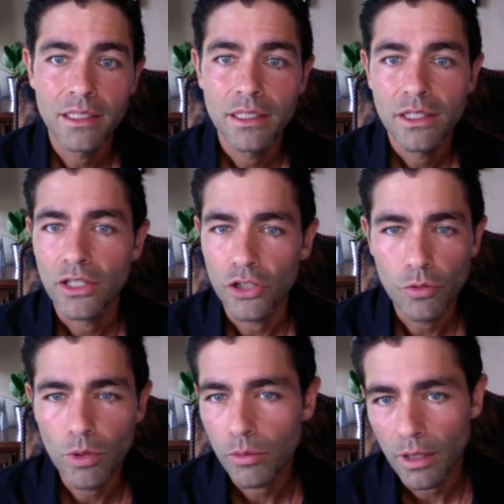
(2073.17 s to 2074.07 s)
You know, you
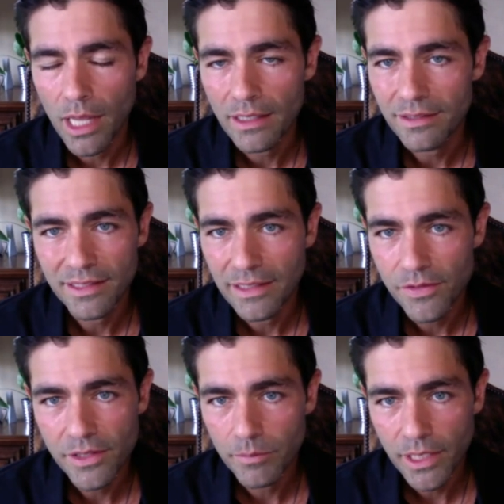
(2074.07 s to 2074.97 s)
work with a lot of stiff
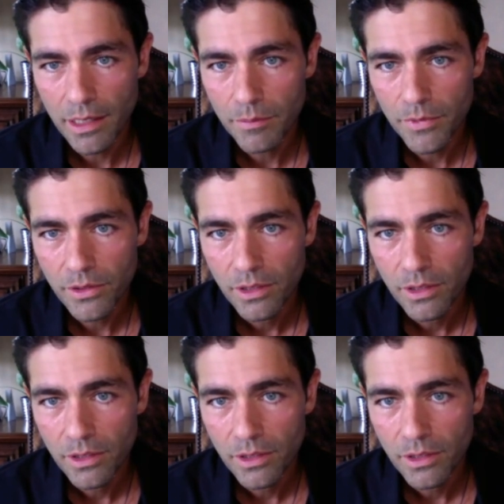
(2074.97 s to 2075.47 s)
sometimes,